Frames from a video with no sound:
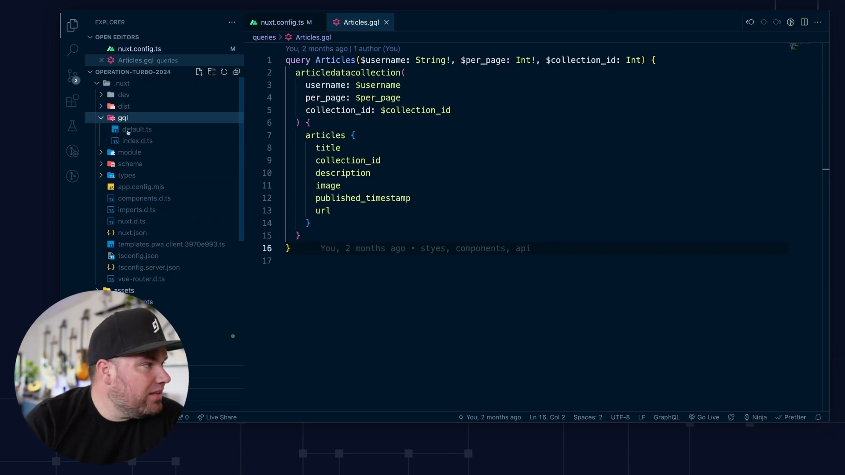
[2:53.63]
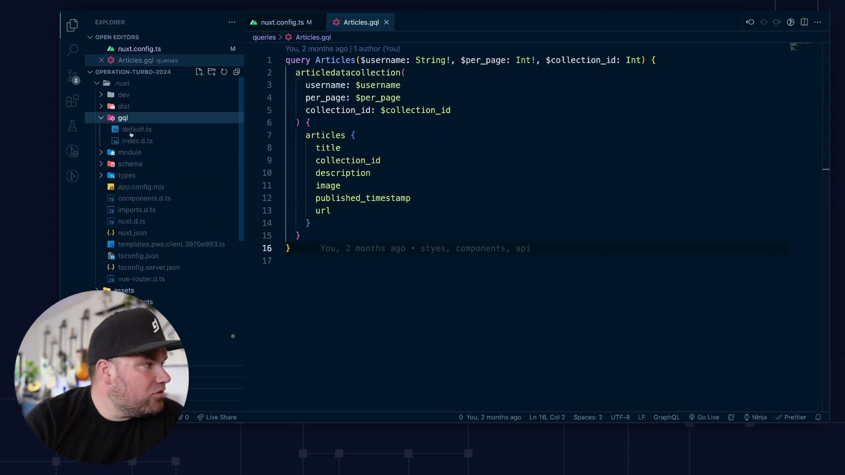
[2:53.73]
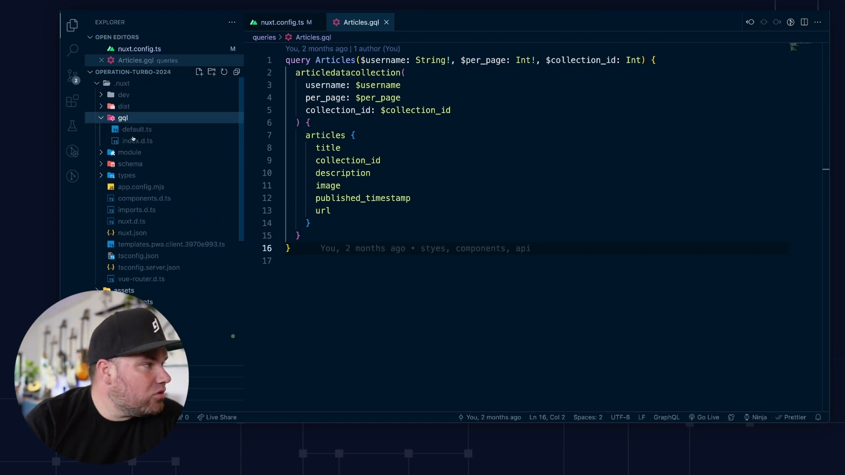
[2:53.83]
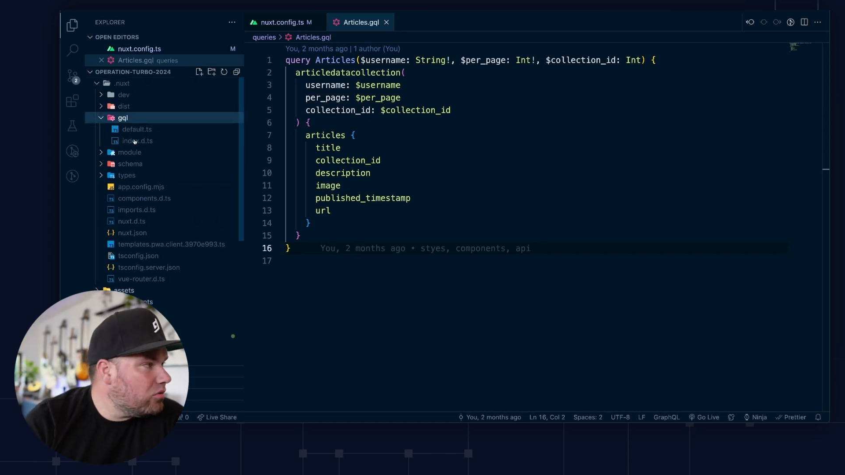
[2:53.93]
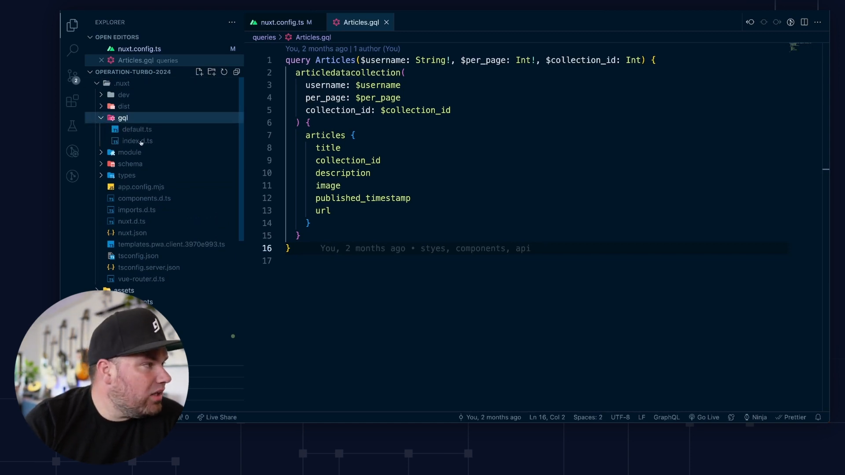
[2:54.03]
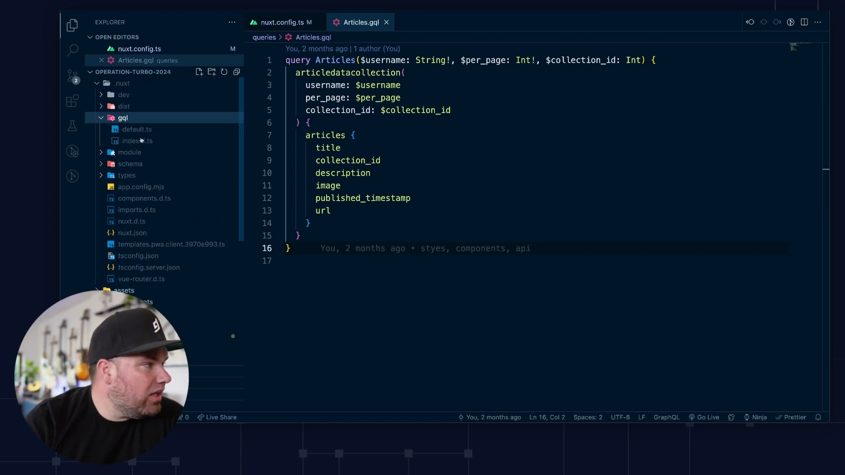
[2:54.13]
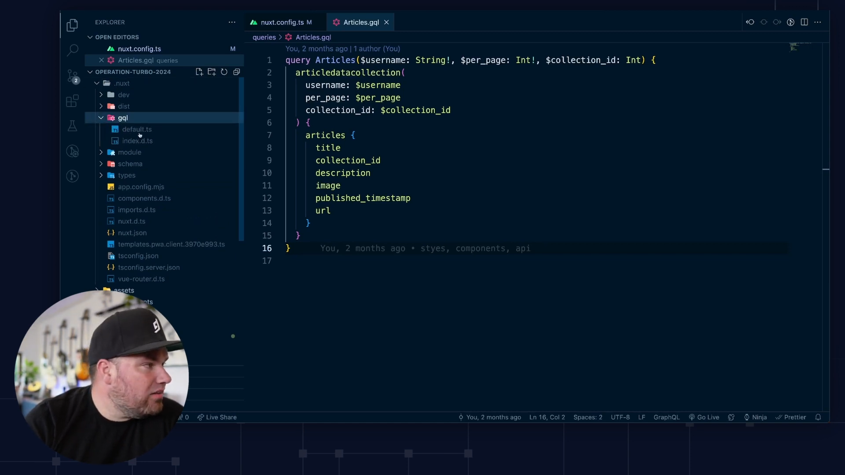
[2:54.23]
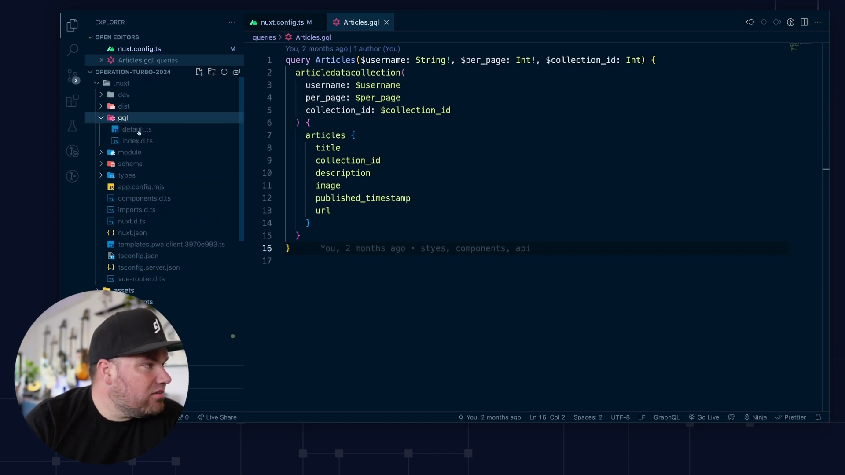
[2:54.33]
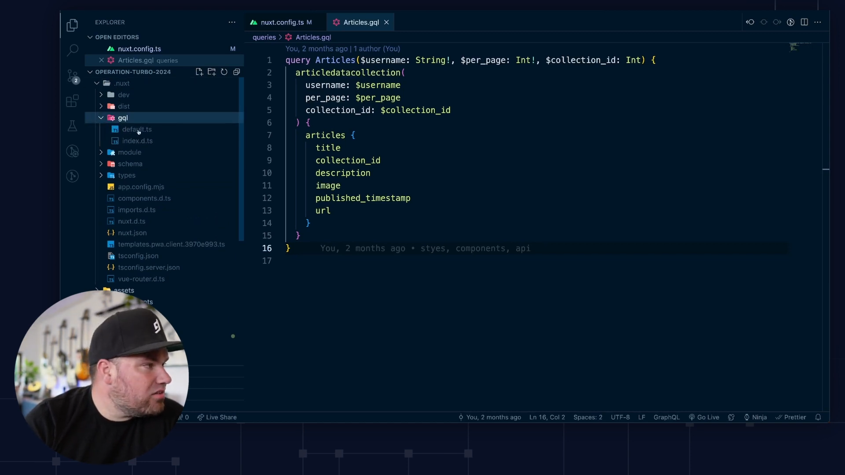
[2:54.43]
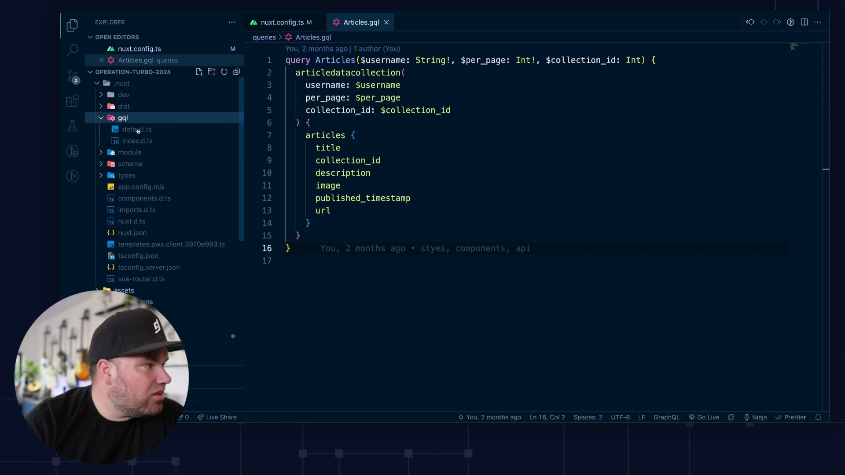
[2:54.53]
And so
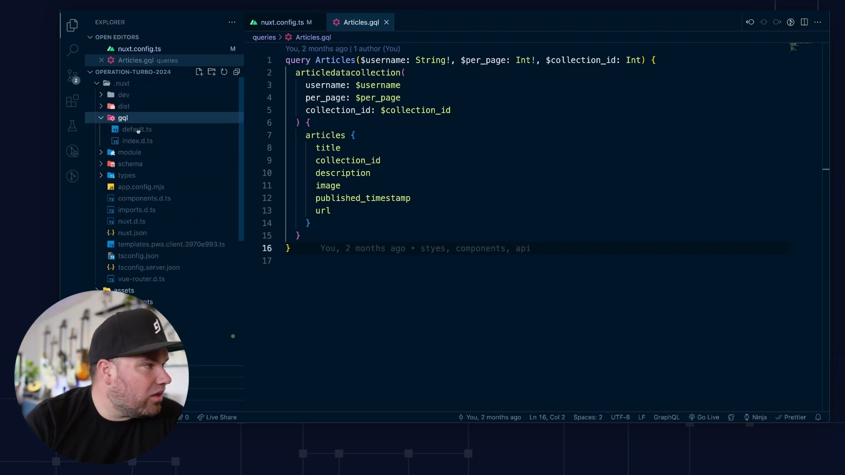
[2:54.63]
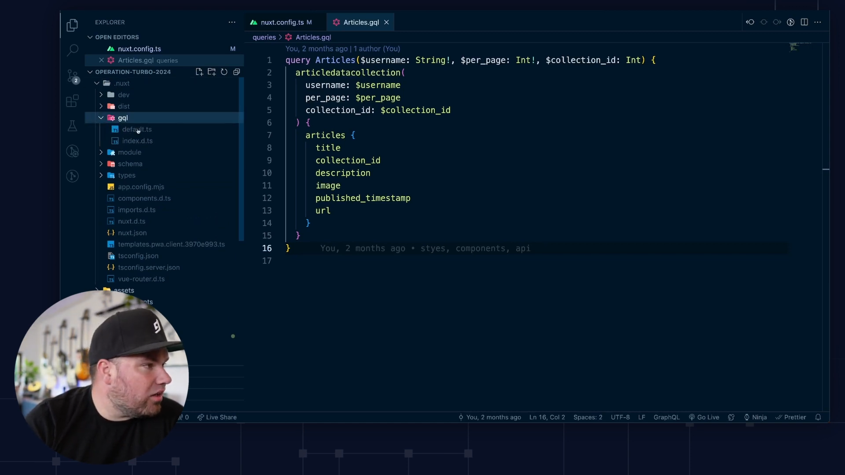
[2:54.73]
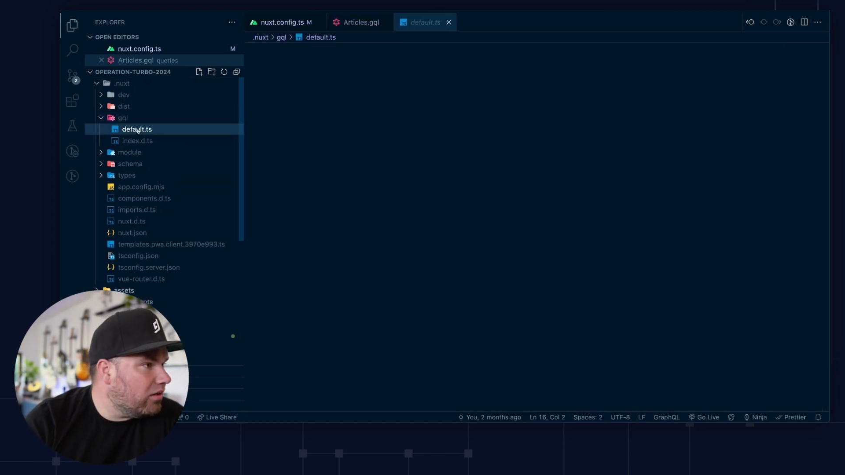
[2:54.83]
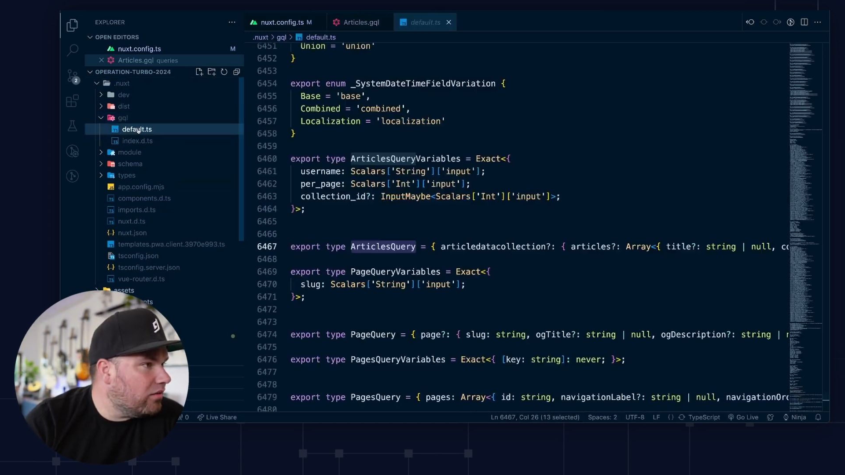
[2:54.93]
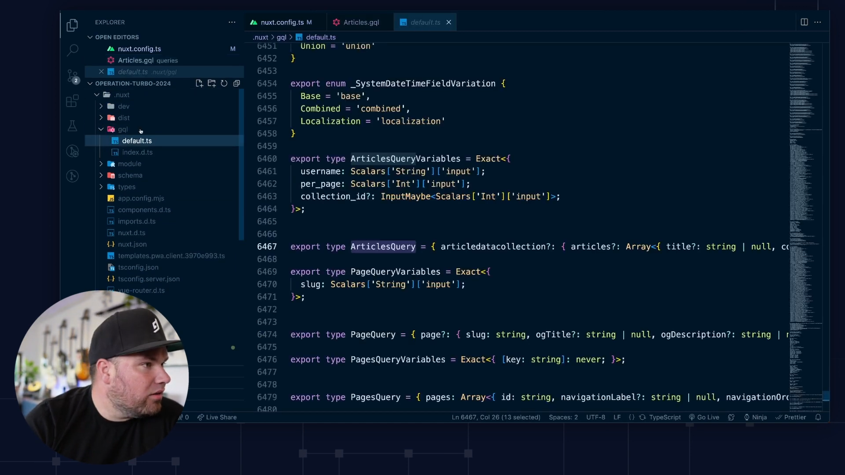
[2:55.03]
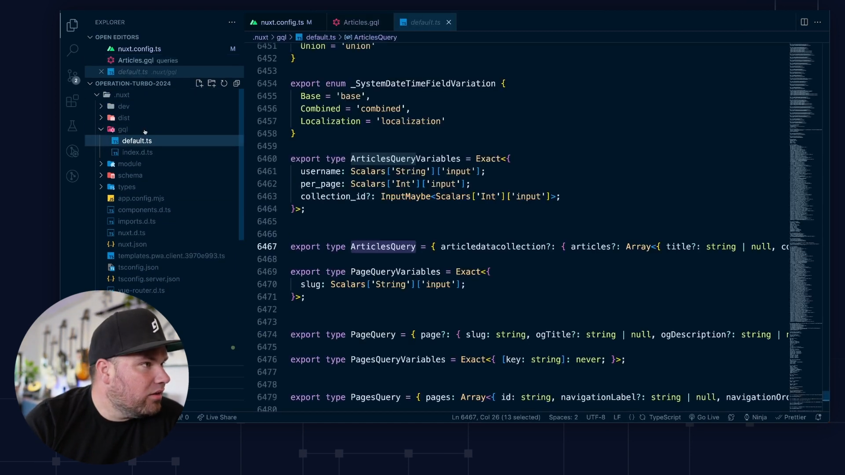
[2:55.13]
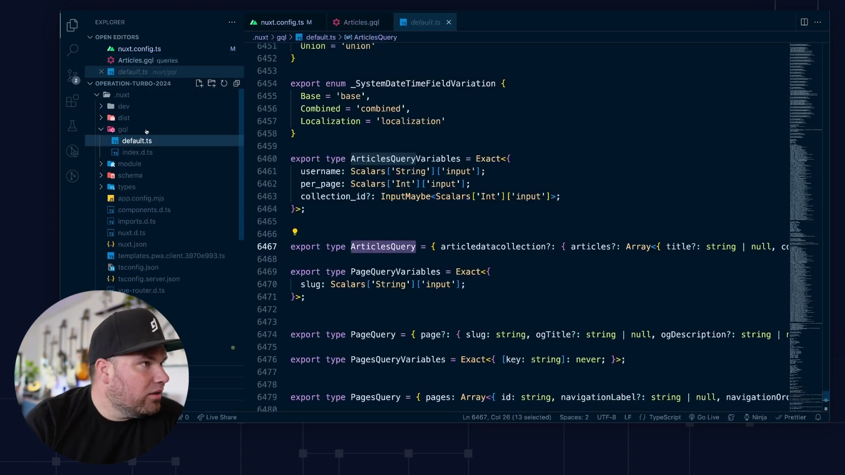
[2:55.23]
inside,